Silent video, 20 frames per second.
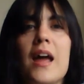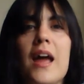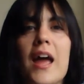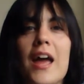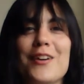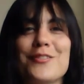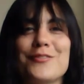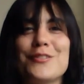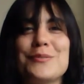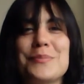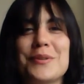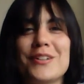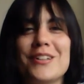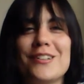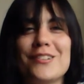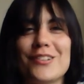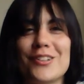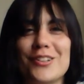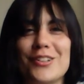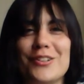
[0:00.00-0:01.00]

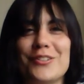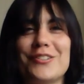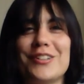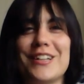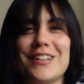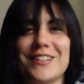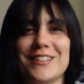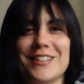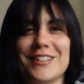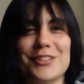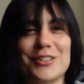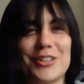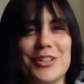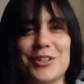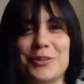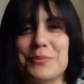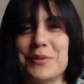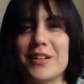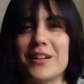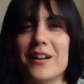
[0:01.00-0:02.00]
Everybody's a unique little
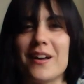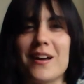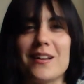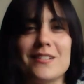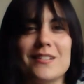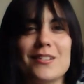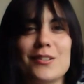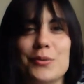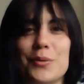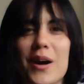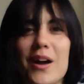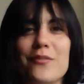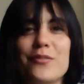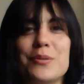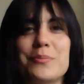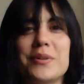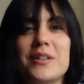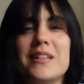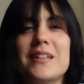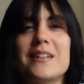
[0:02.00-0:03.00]
human, and so
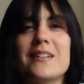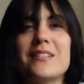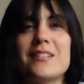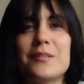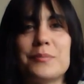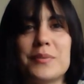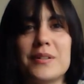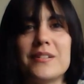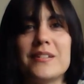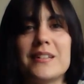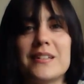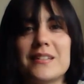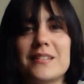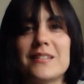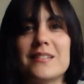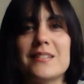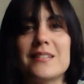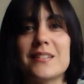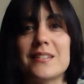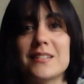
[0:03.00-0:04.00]
everybody
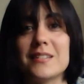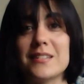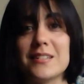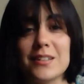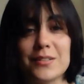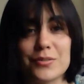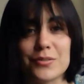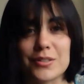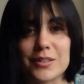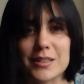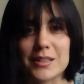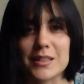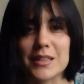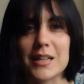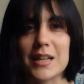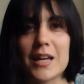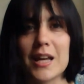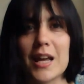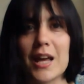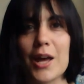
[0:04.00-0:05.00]
experiences it
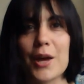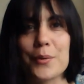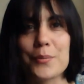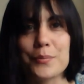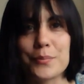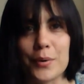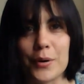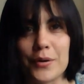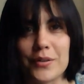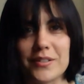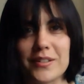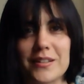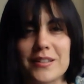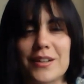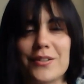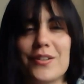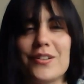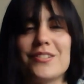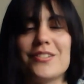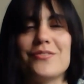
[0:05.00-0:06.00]
differently, but
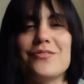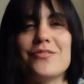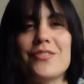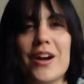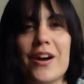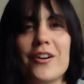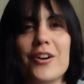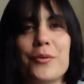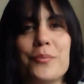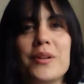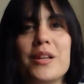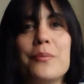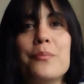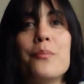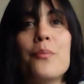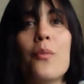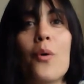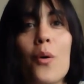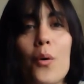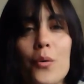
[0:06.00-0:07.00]
there is invariably
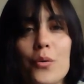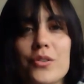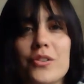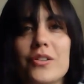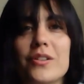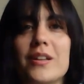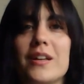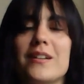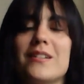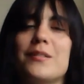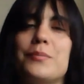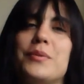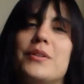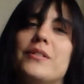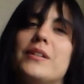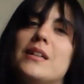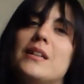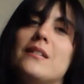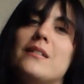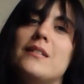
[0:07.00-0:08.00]
more to the
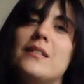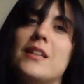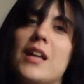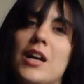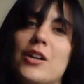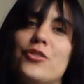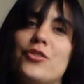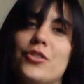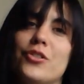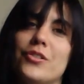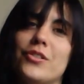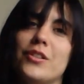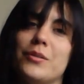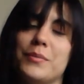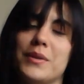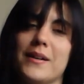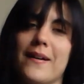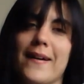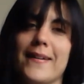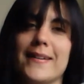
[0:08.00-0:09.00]
experience than just the
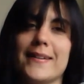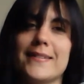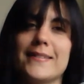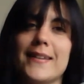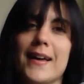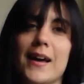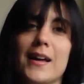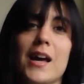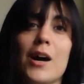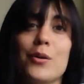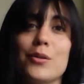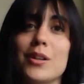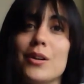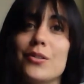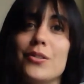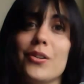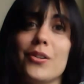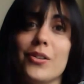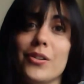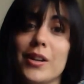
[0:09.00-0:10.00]
mechanics I
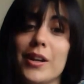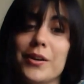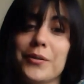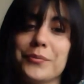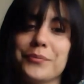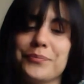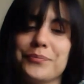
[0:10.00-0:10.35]
outlined earlier.